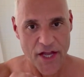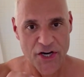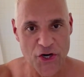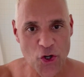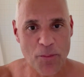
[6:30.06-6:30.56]

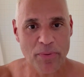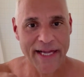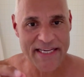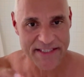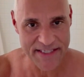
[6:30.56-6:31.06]

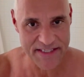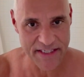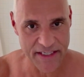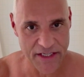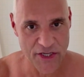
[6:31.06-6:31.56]

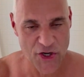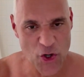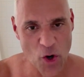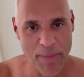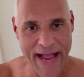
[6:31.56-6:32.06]
Neuroplasticity,
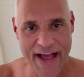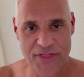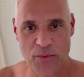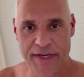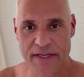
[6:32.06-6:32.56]
neural
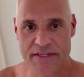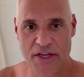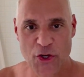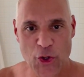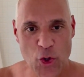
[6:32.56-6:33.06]

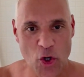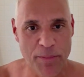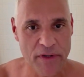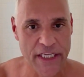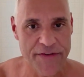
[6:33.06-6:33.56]
pathways, newer
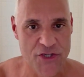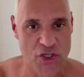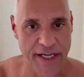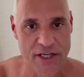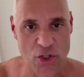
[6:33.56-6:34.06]
beliefs
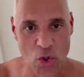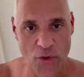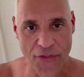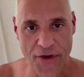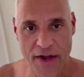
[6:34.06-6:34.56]
change
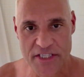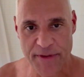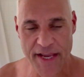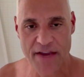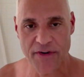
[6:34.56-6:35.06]
old thoughts and
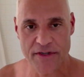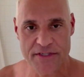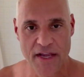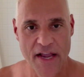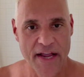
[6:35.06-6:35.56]
behaviors.
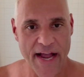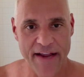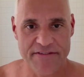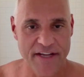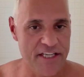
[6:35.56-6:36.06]
I
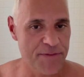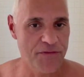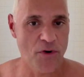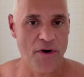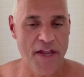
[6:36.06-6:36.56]
said this
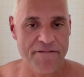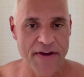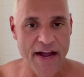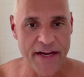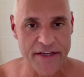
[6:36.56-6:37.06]
before, if
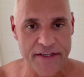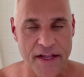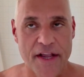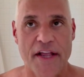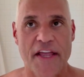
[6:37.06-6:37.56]
I
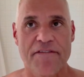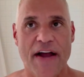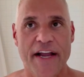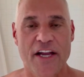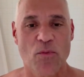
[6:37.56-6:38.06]

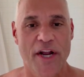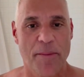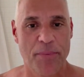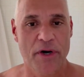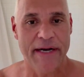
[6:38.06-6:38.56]
could write
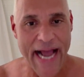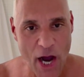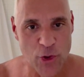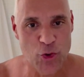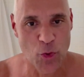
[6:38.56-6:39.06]
a book on
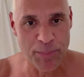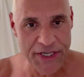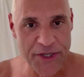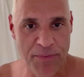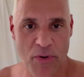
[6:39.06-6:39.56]
how to
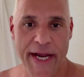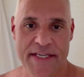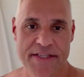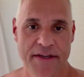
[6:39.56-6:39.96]
be depressed,